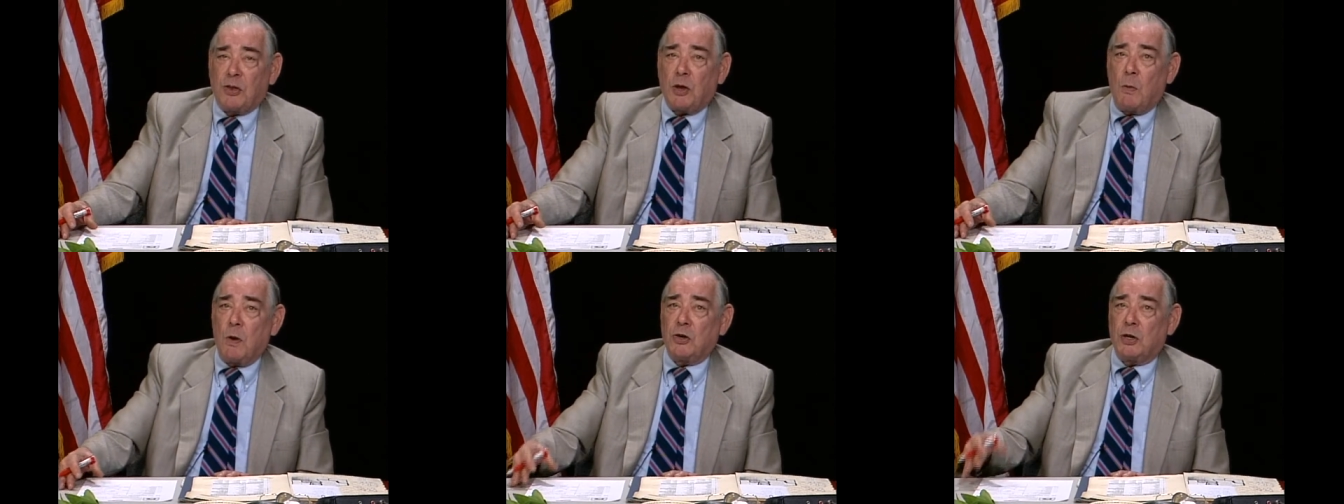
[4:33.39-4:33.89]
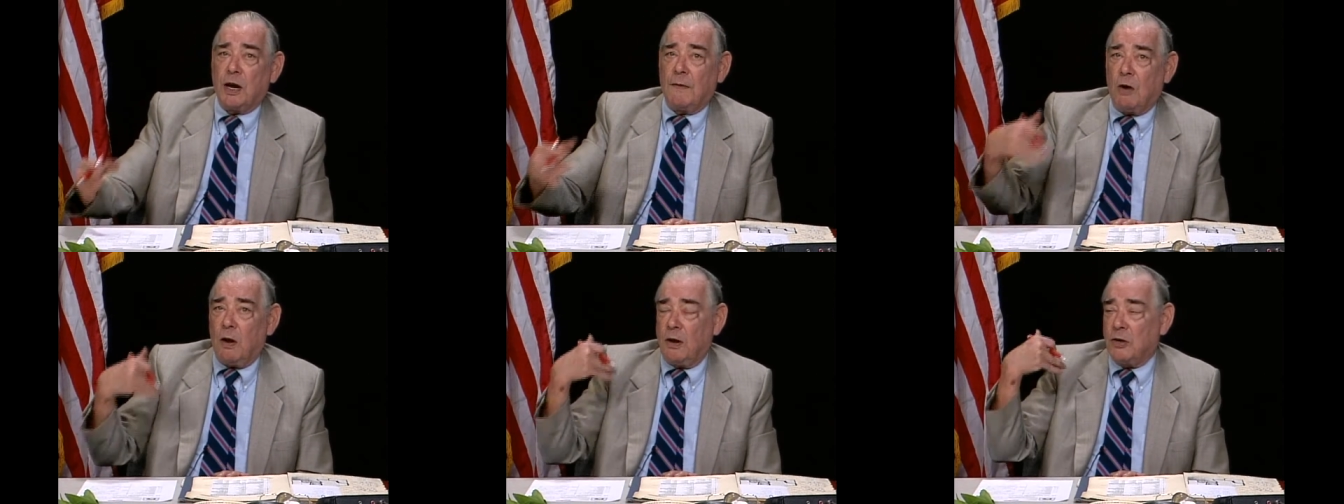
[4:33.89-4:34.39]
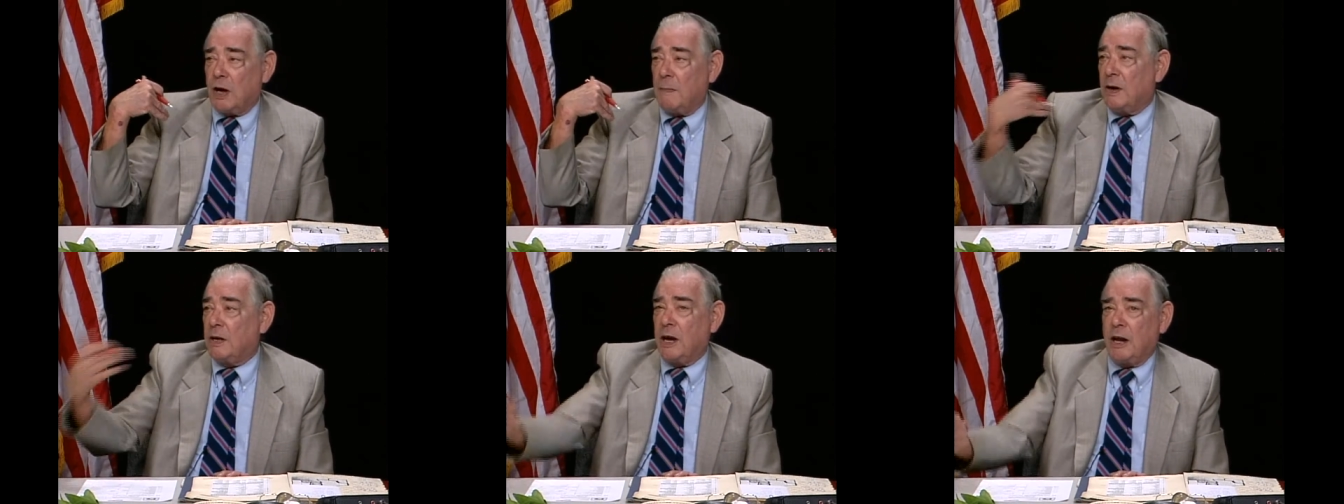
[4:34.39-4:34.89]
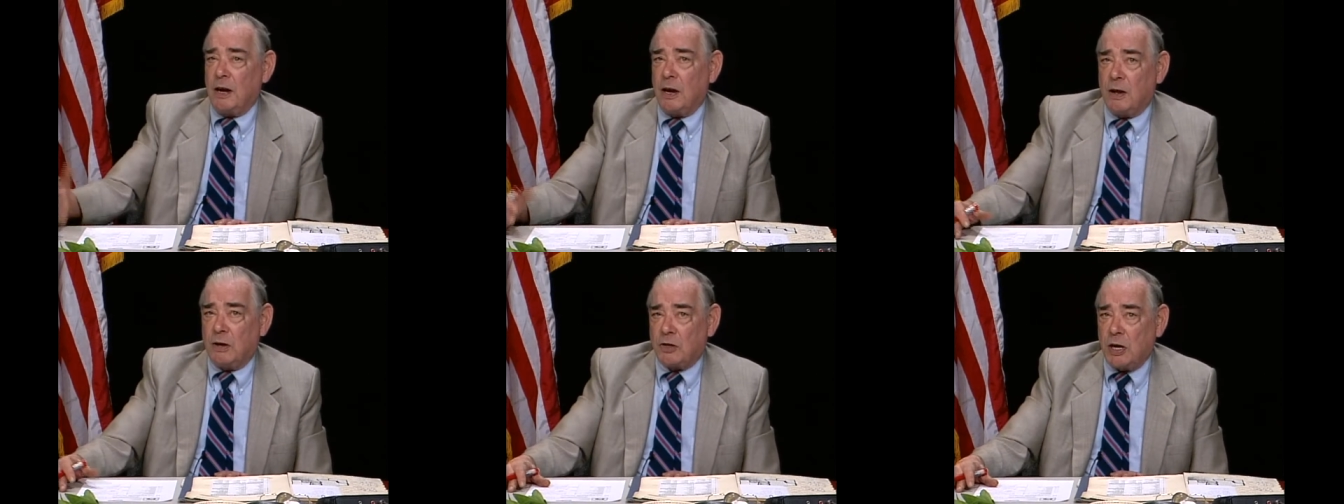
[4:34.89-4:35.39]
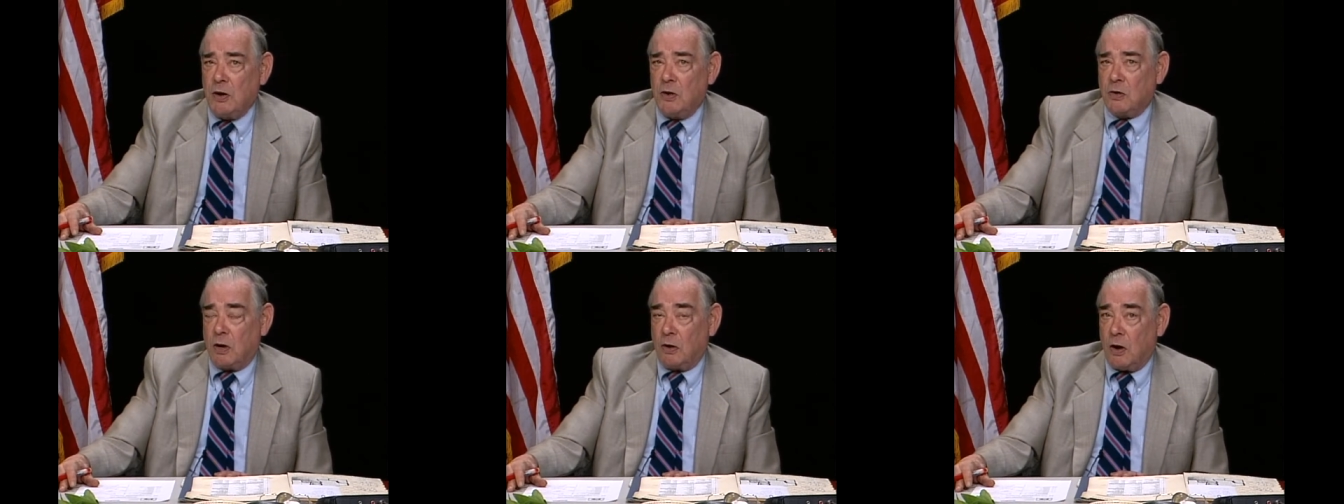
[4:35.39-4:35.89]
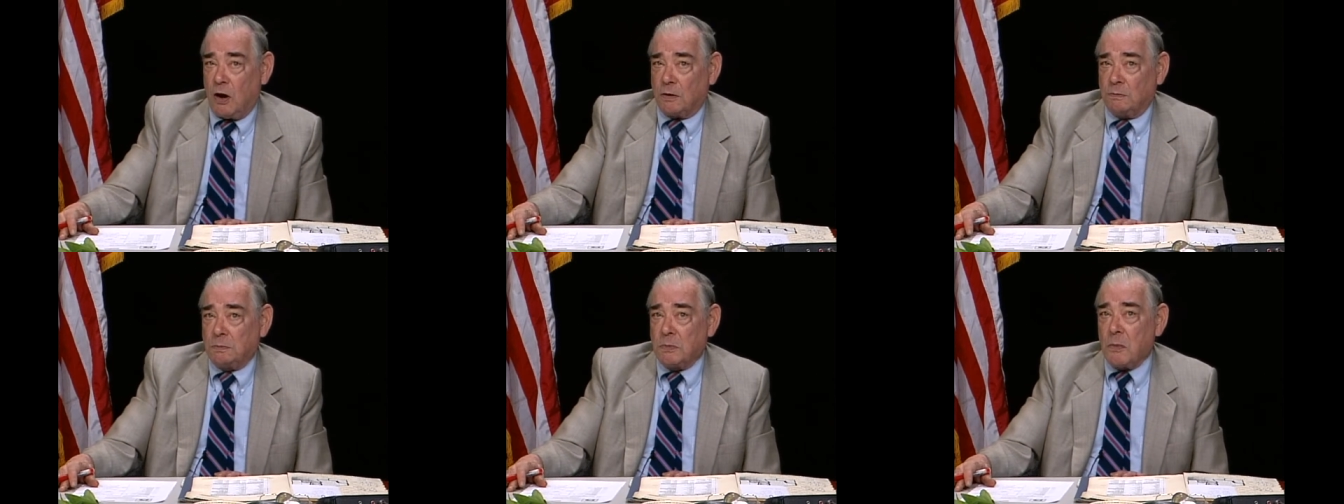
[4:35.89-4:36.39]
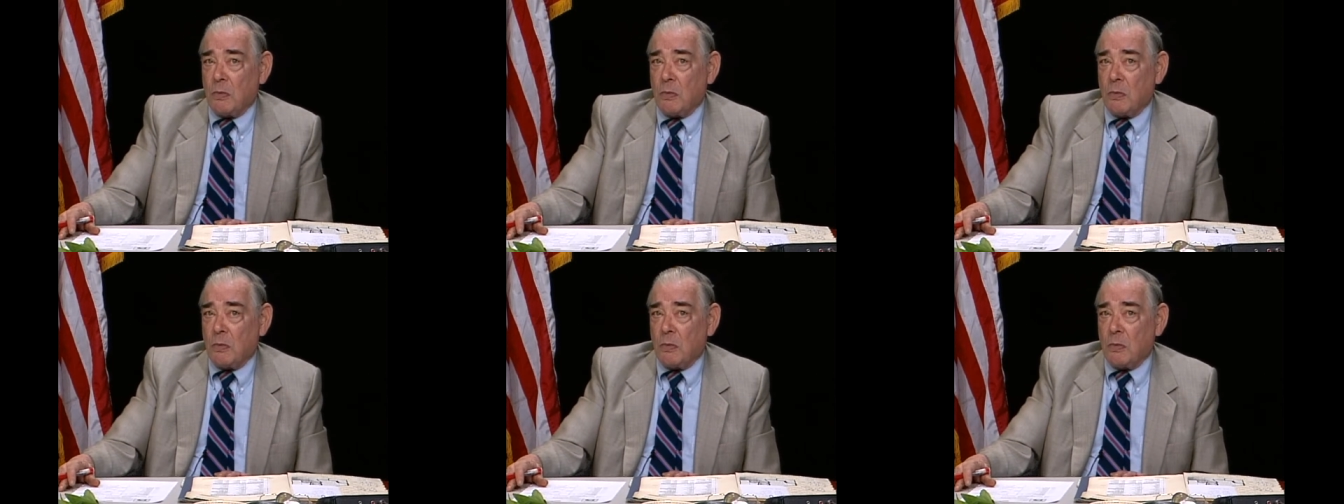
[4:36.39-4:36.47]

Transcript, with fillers: But the worst thing of all is they've been kidding the seniors along